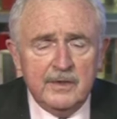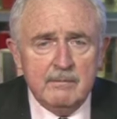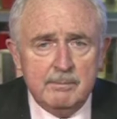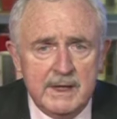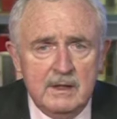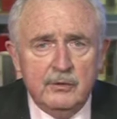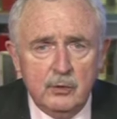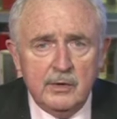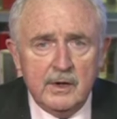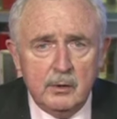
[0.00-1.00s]
They've been
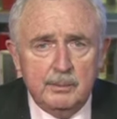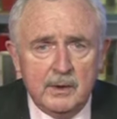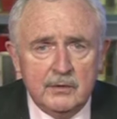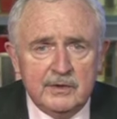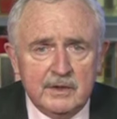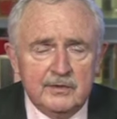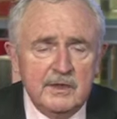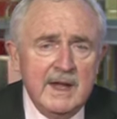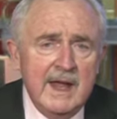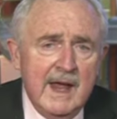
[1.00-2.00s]
through the whole process,
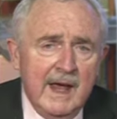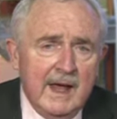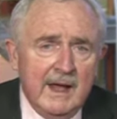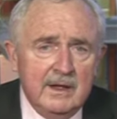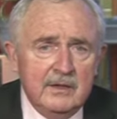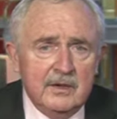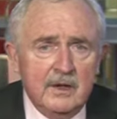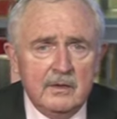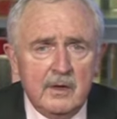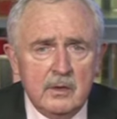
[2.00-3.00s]
and
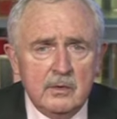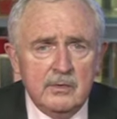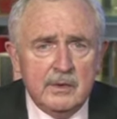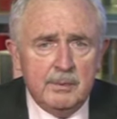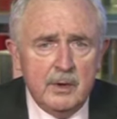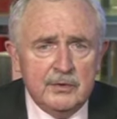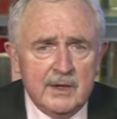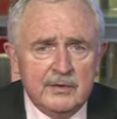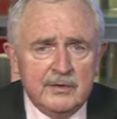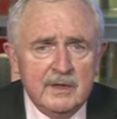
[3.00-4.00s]
although the
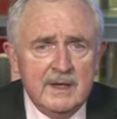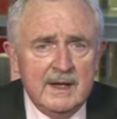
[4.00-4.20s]
process